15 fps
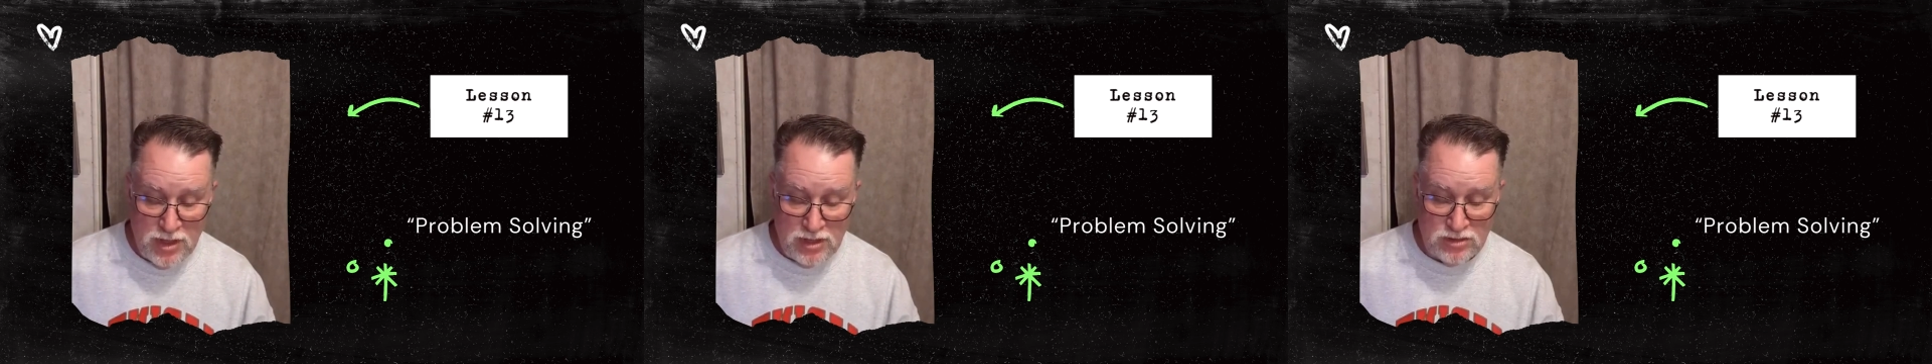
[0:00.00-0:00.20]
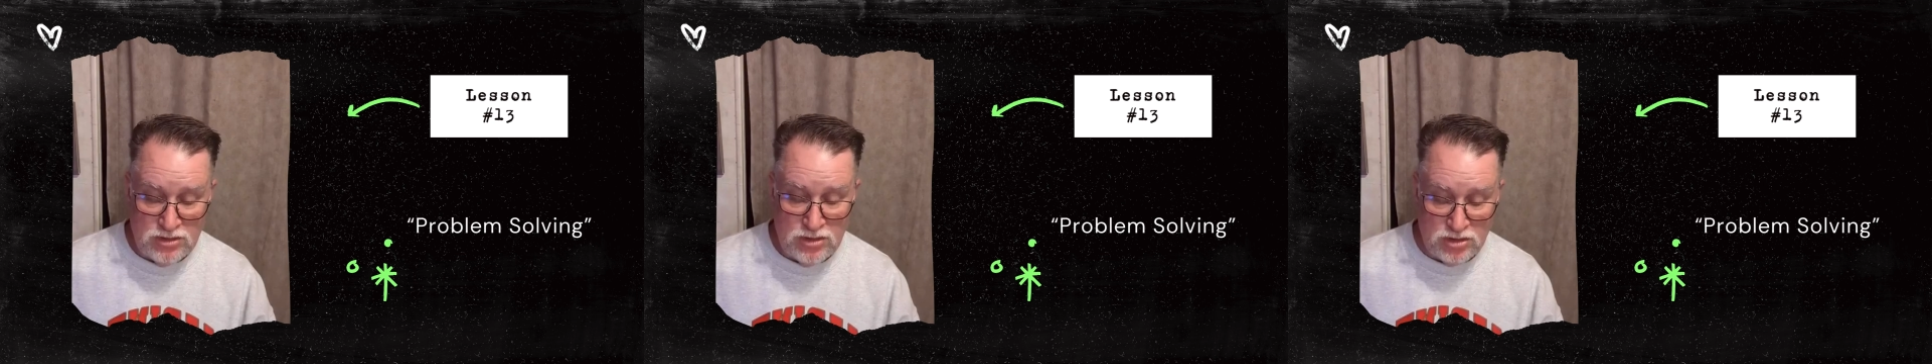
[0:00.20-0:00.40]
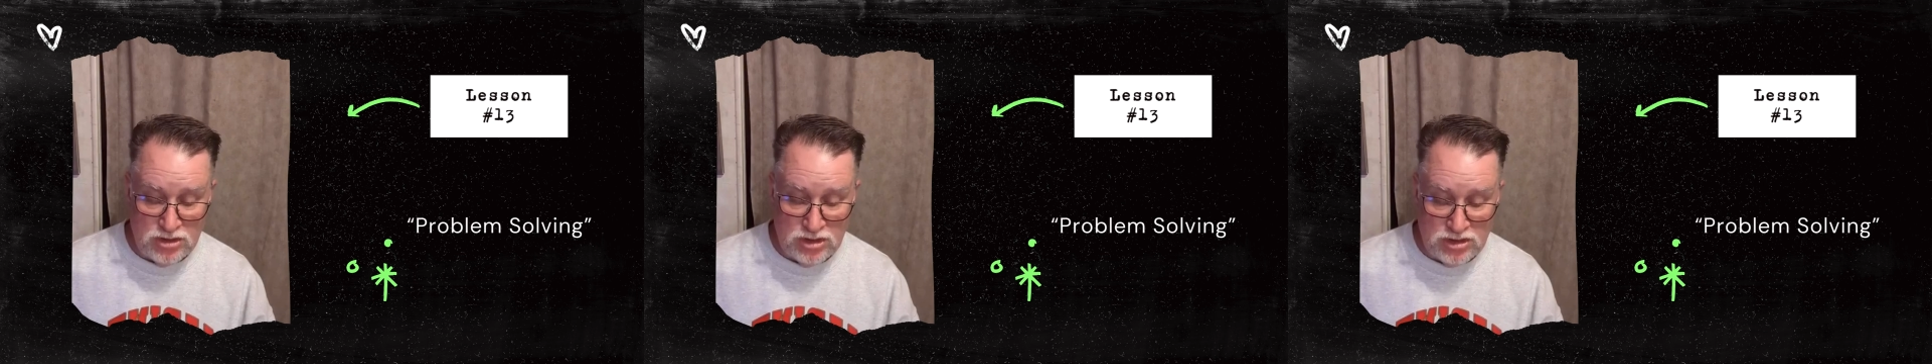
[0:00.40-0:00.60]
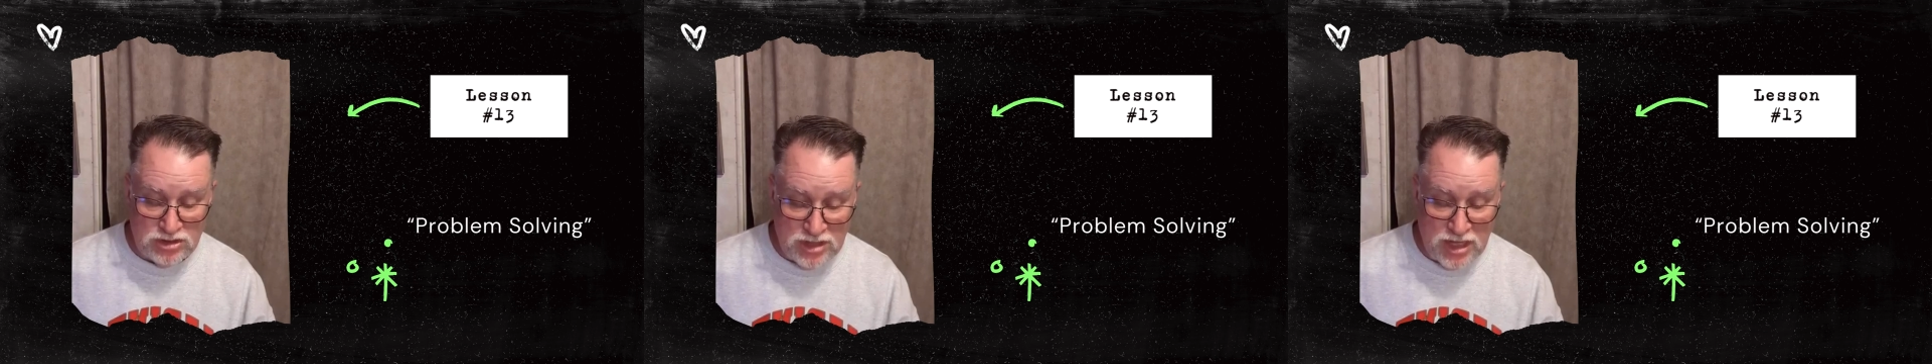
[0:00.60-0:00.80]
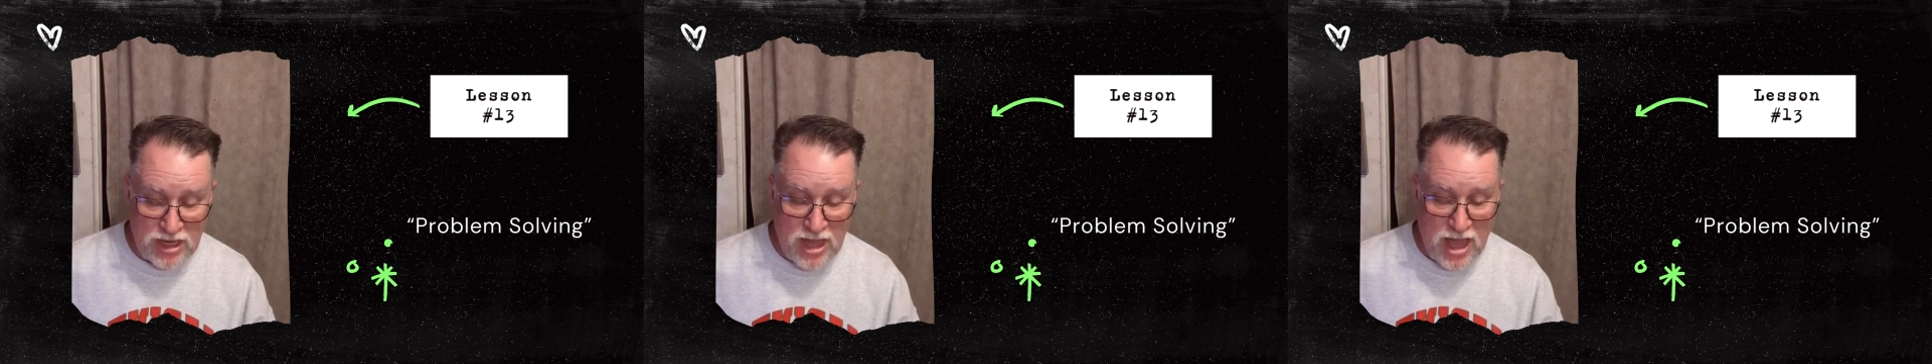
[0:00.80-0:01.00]
So she
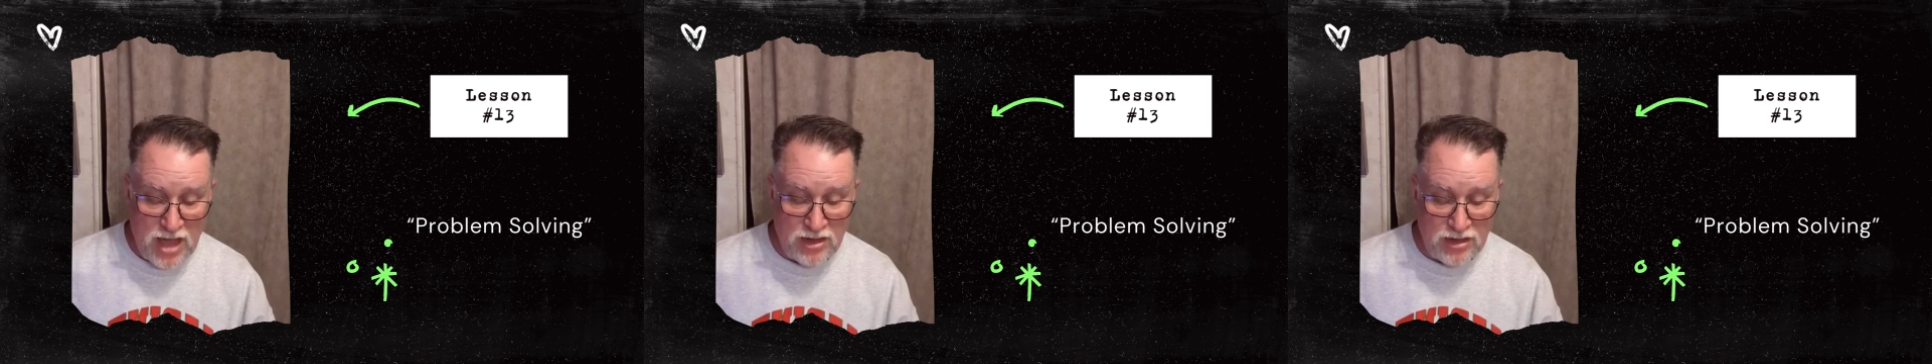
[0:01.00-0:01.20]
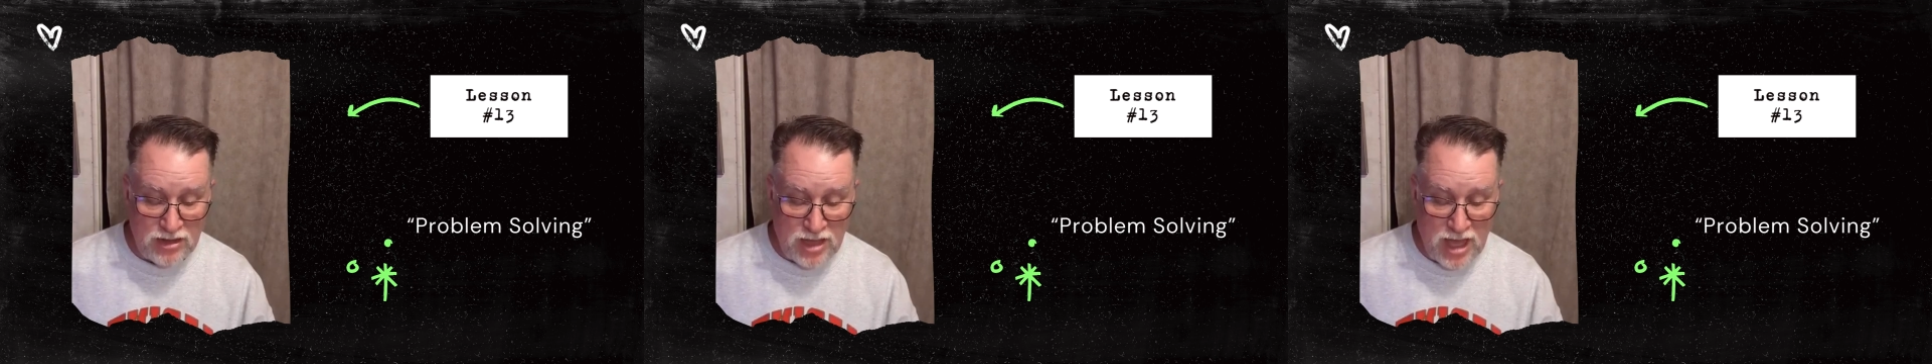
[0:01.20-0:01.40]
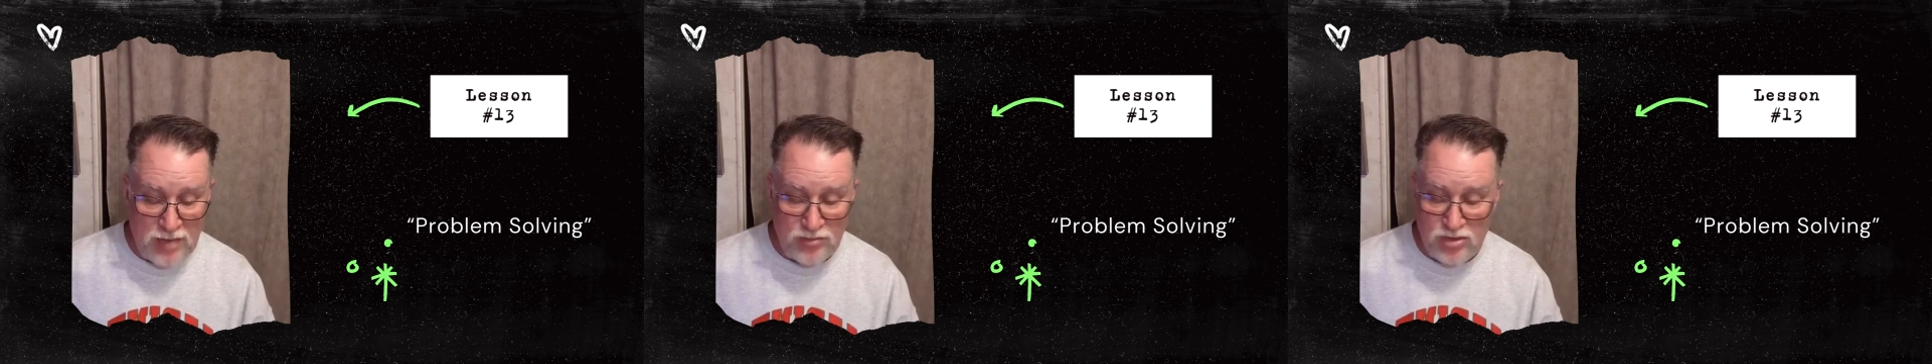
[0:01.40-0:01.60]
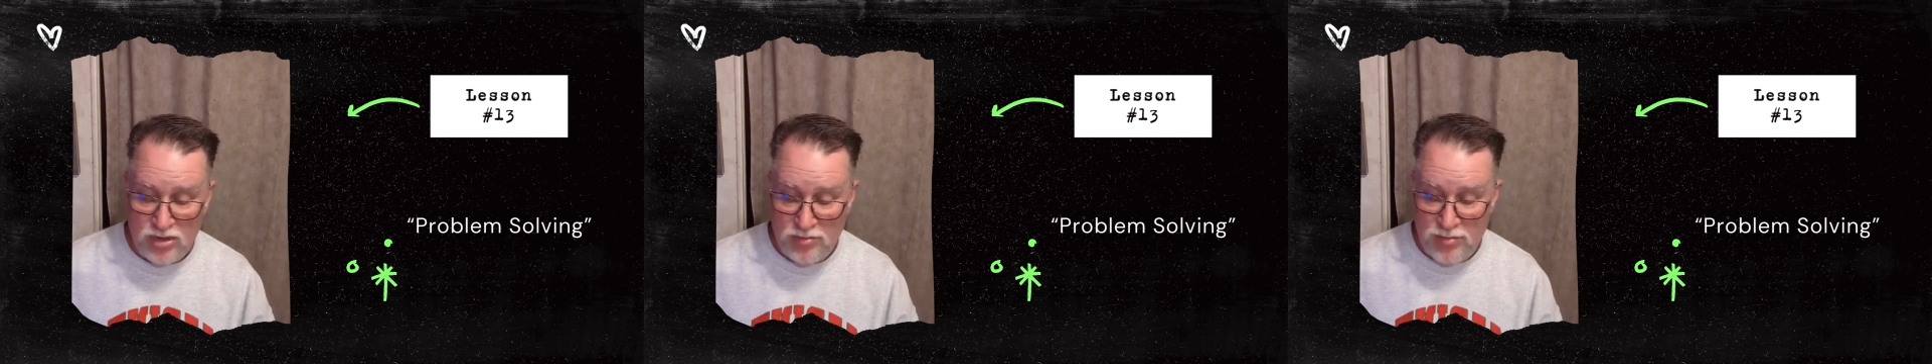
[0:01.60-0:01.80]
set out and came to the